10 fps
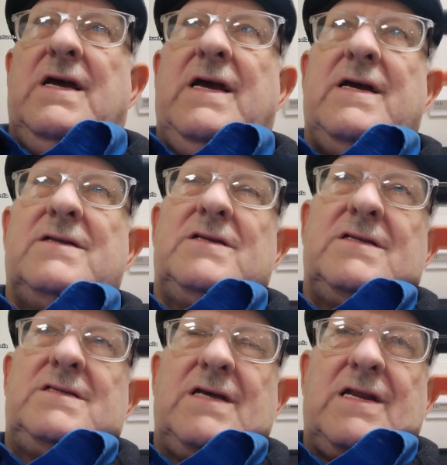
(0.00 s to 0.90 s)

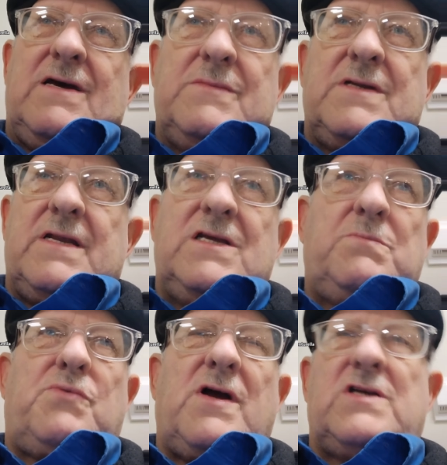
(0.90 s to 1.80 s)
handed to them, and they
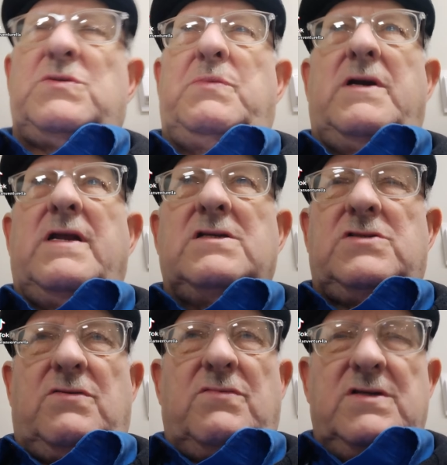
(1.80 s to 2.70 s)
prospered
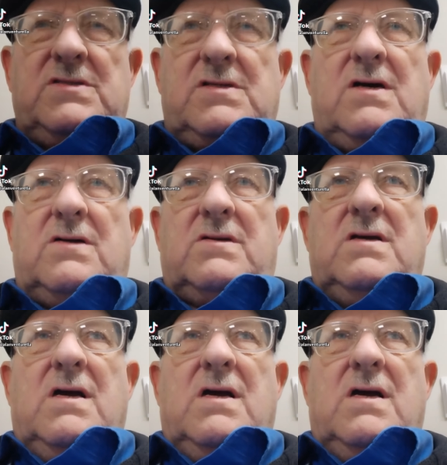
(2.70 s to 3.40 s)
as a result.